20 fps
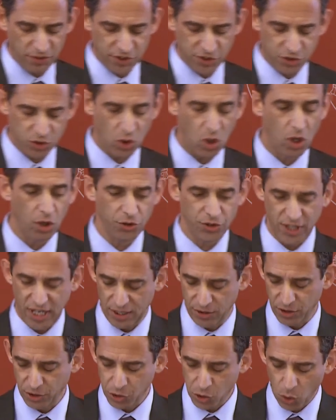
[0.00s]
of assault
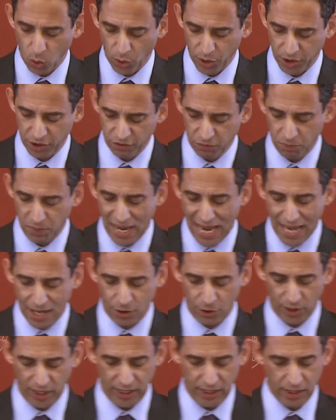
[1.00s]
and the tort of
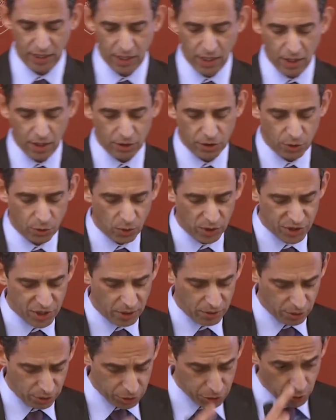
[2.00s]
battery. The,
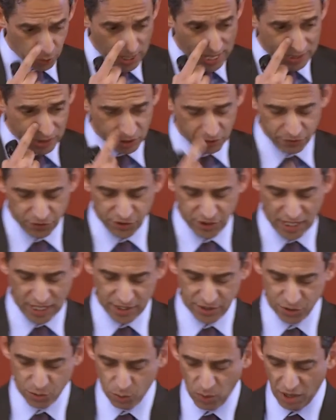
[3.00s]
the directive
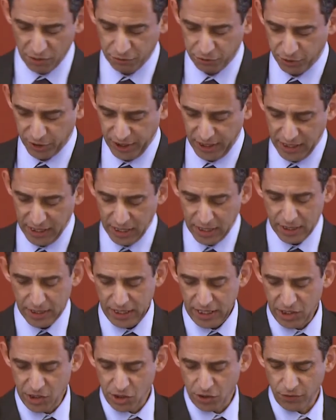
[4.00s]
says roughly,
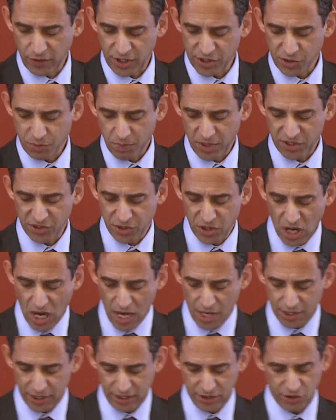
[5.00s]
each of us must
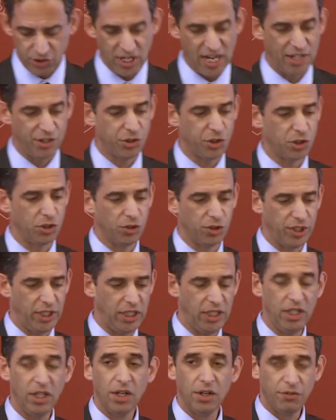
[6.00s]
not
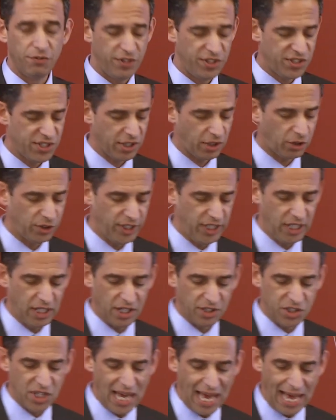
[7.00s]
intentionally, physically
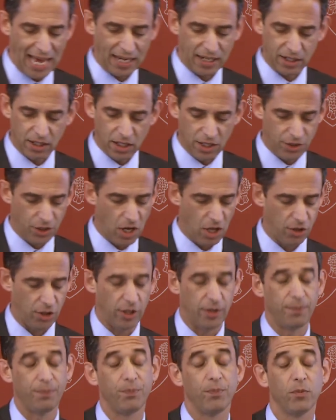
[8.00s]
attack
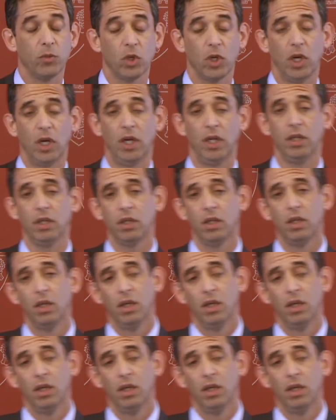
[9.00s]
another. Okay?